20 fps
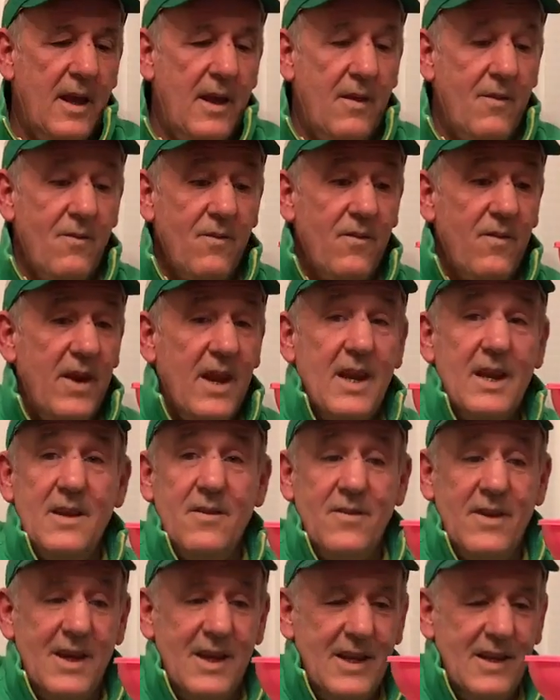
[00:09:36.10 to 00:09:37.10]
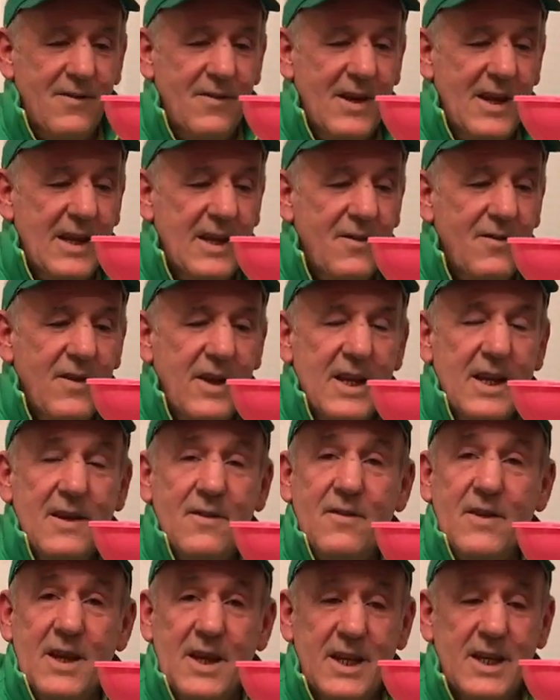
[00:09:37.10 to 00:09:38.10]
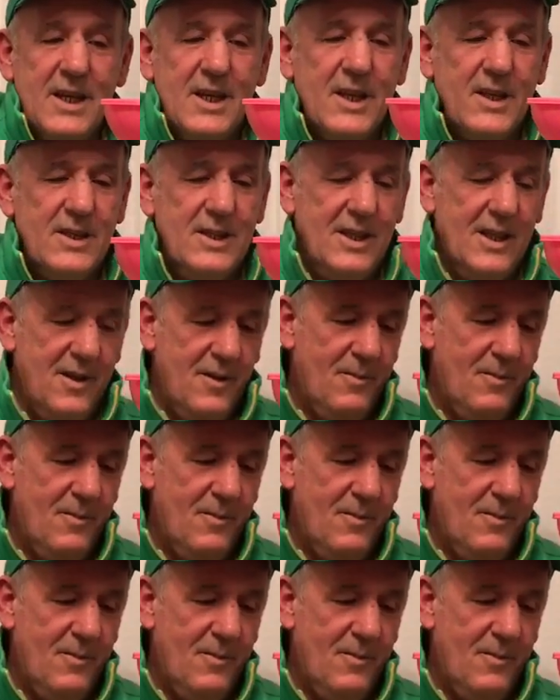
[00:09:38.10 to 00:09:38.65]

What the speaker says: and very, very, very, very, very clean.